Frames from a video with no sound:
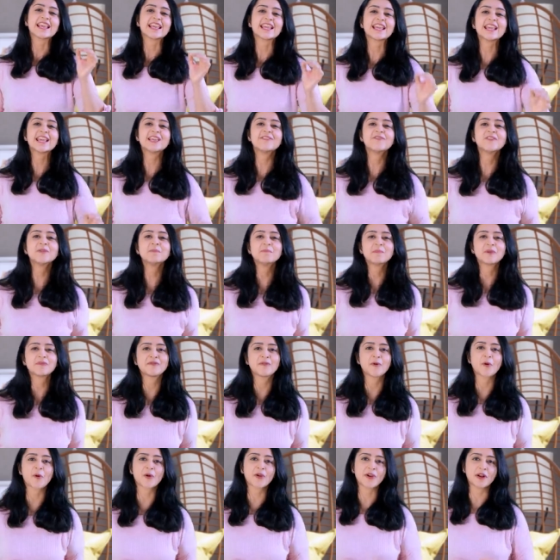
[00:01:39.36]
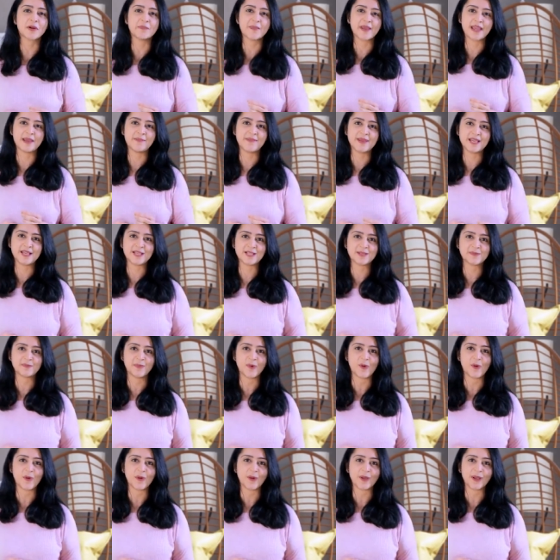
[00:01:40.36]
Even before a baby is
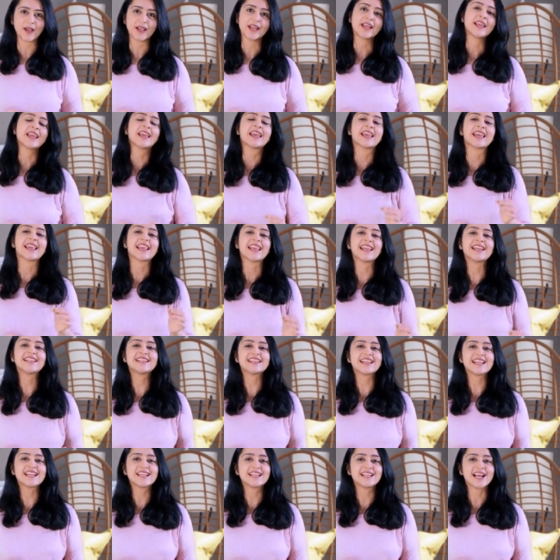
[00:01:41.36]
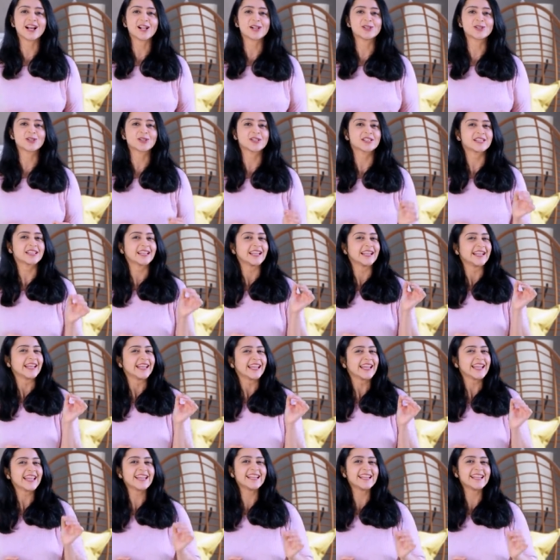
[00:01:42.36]
born, it indulges in